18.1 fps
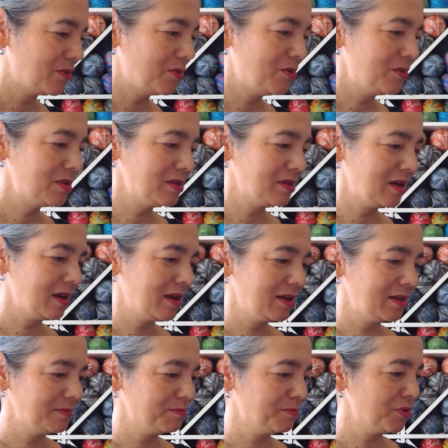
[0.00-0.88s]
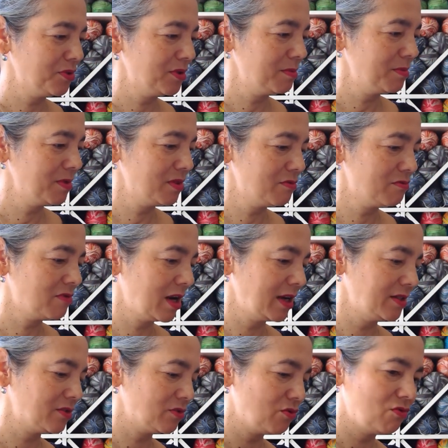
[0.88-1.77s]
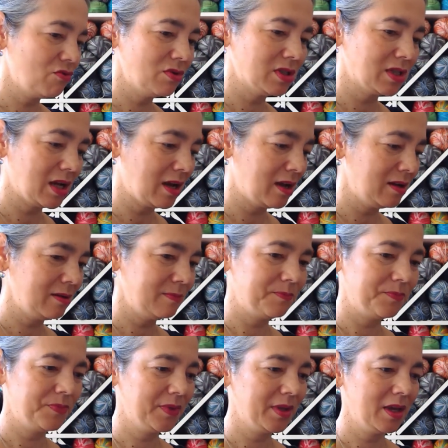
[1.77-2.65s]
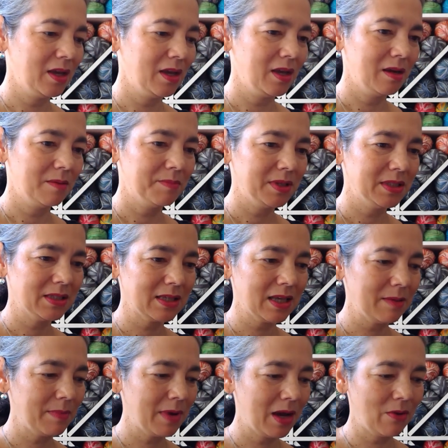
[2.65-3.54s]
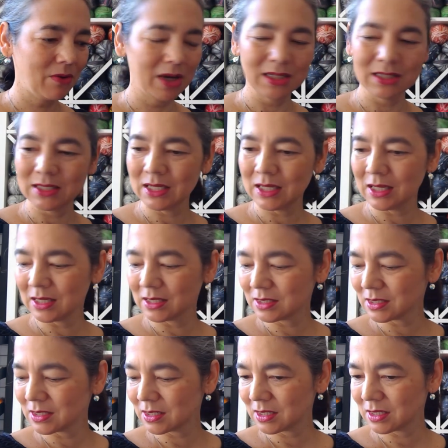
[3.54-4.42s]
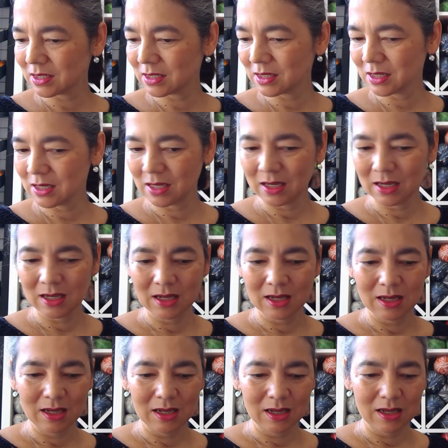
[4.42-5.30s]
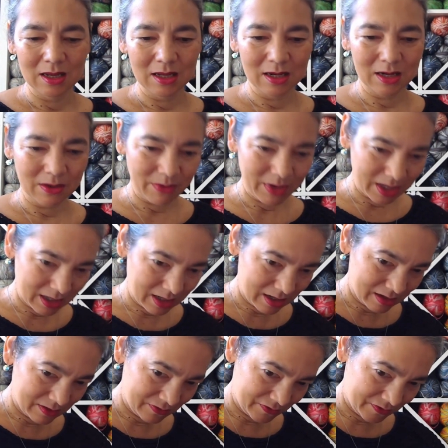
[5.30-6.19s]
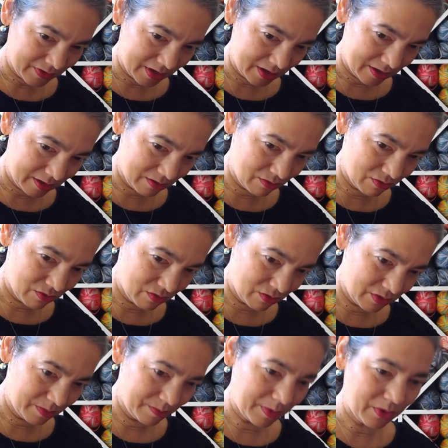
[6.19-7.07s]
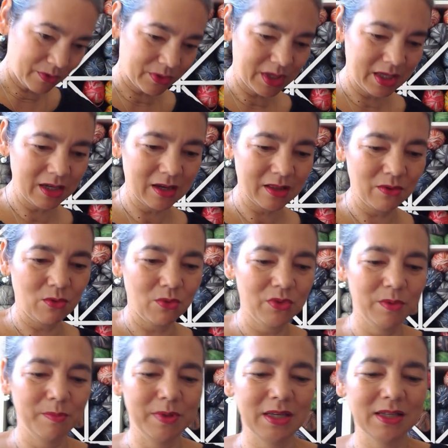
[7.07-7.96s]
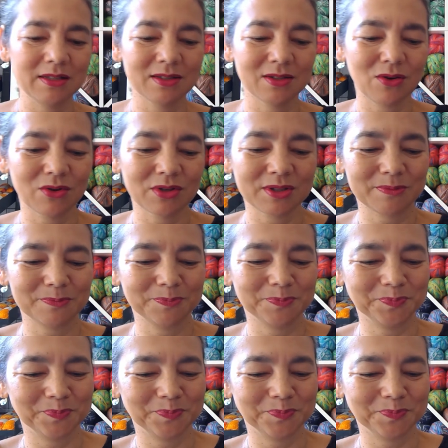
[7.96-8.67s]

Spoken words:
put them in the right order, but somehow I didn't. And now I can't find oh, here are all the bees socks.